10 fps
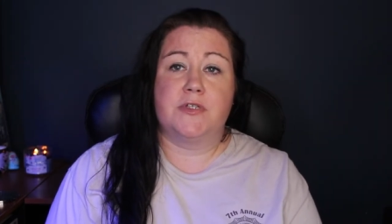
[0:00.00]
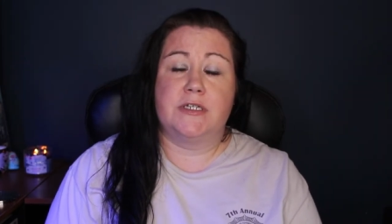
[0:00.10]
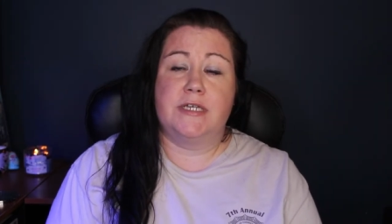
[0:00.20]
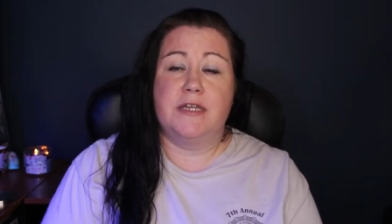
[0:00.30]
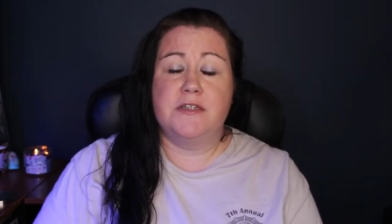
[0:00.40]

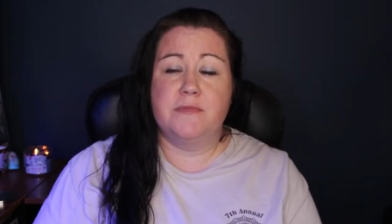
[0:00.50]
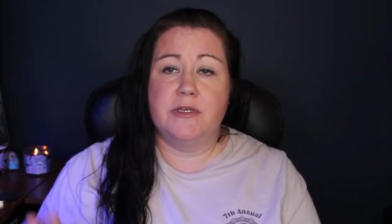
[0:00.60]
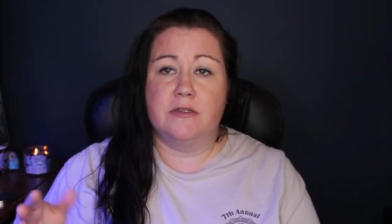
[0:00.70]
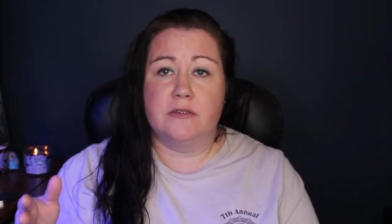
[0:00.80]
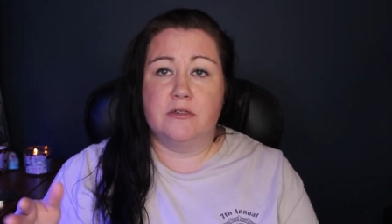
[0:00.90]
they tend to
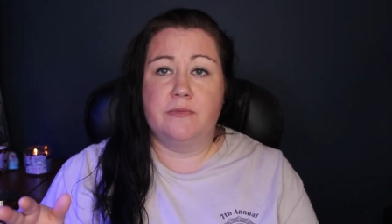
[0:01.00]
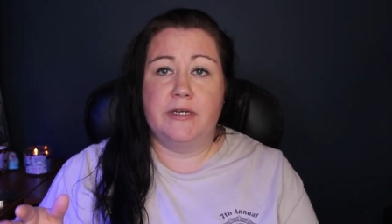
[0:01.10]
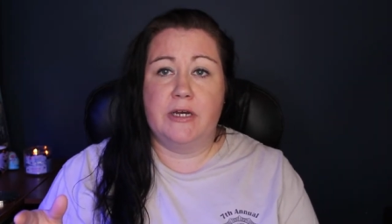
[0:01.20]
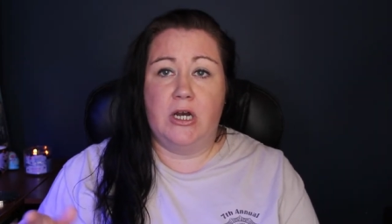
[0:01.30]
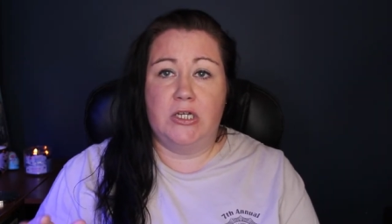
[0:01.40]
be a little
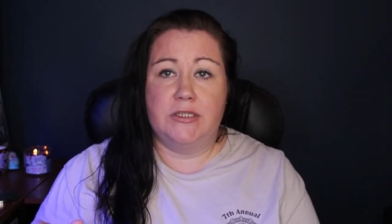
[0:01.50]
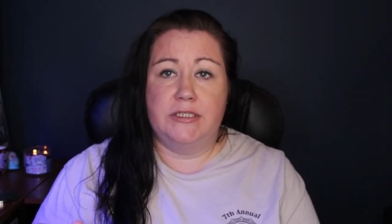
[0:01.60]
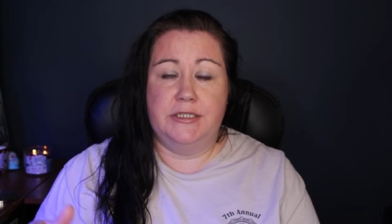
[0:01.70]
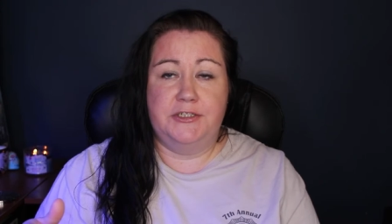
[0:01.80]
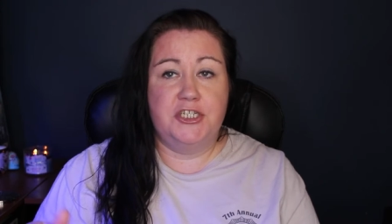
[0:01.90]
bit on
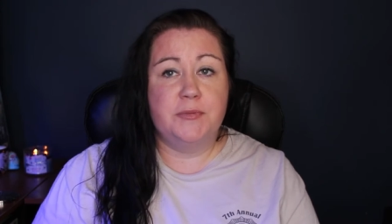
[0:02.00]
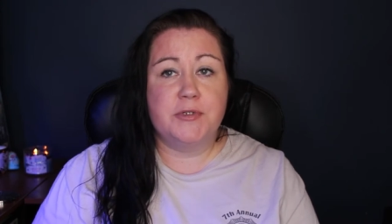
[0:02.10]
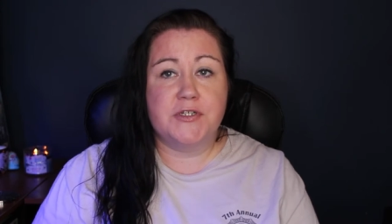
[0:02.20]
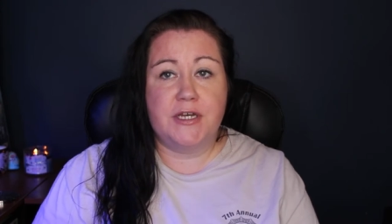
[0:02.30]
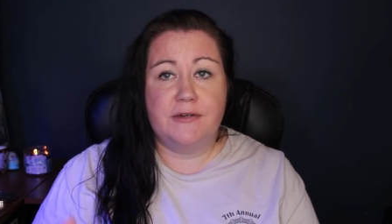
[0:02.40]
the
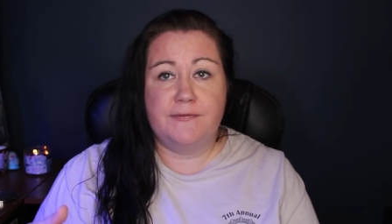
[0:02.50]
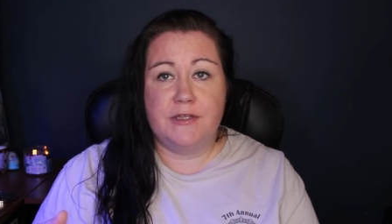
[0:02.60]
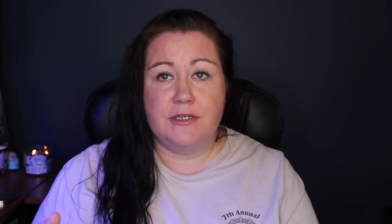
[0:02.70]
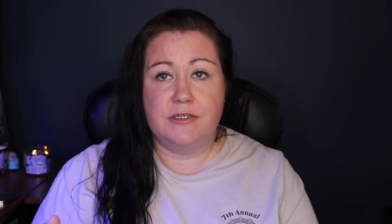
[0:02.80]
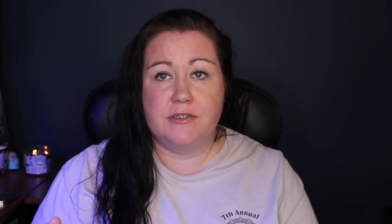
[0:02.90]
cheaper side of
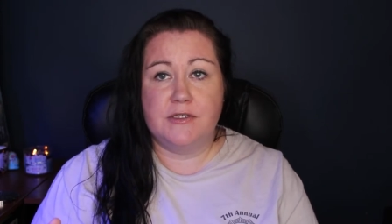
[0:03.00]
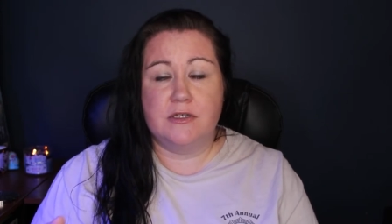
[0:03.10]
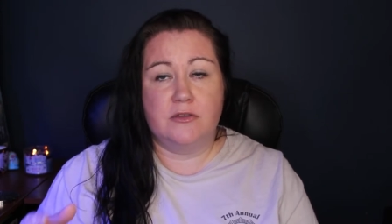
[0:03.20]
things.